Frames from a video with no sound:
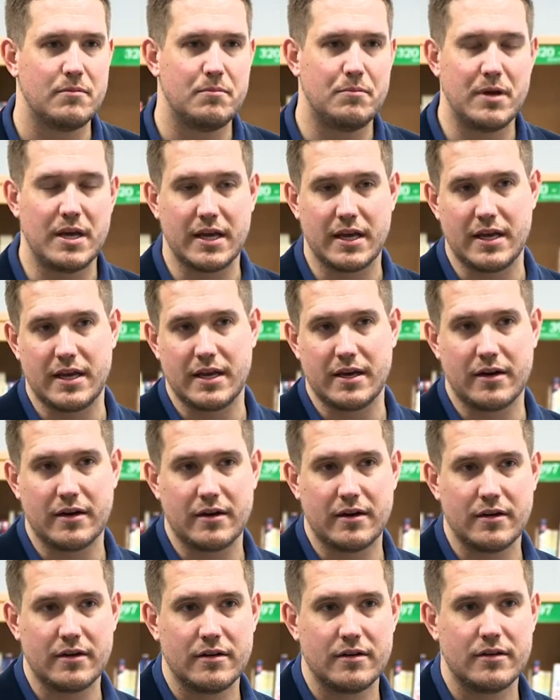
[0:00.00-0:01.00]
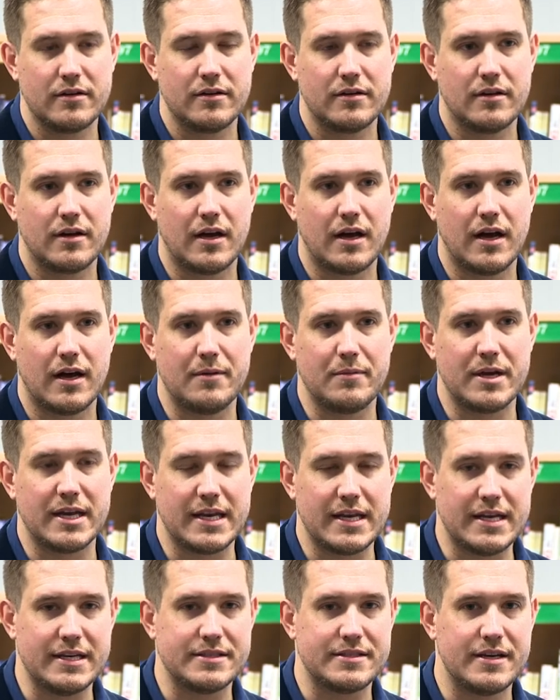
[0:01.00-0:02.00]
being here um,
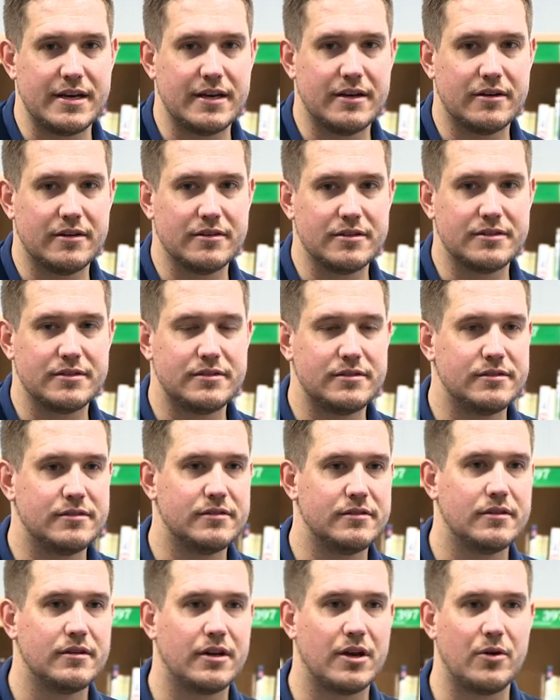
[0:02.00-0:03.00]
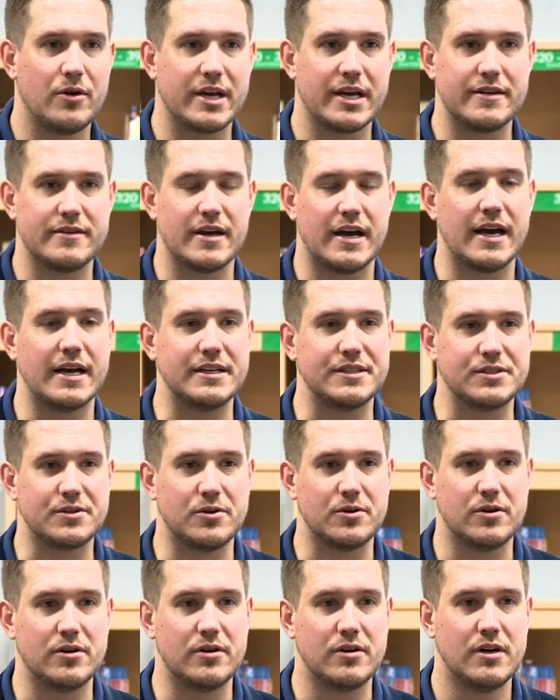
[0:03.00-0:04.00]
at East Hills, going into high
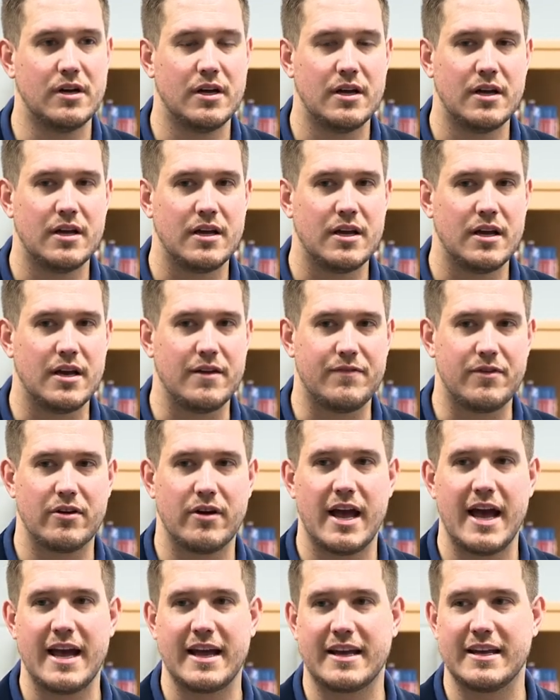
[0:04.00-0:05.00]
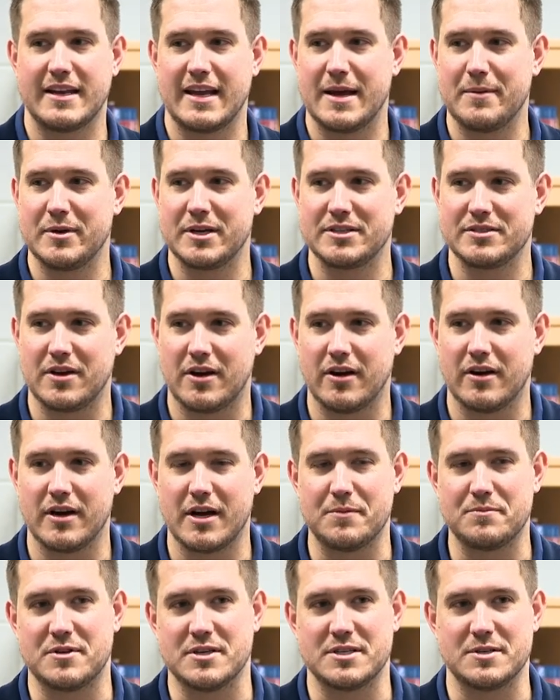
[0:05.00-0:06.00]
school. If your academics aren't
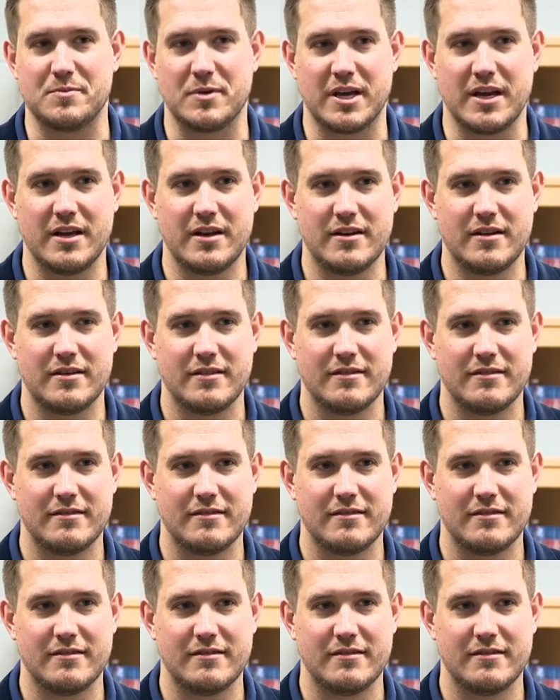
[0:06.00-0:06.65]
up to speed,